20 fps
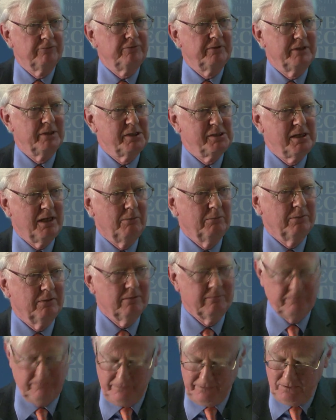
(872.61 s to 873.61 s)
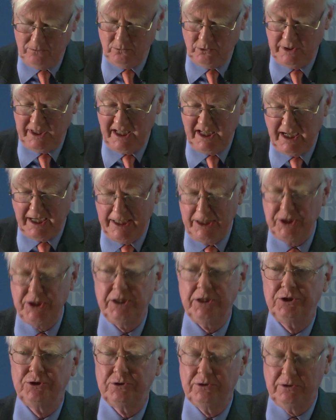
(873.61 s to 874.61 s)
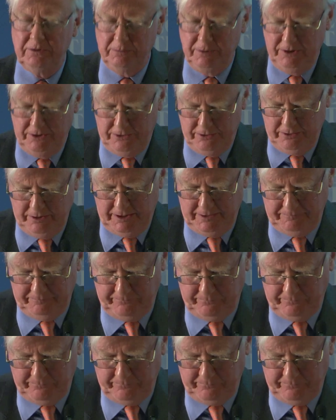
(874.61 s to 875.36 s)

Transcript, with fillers: for example, what AIG should have been doing,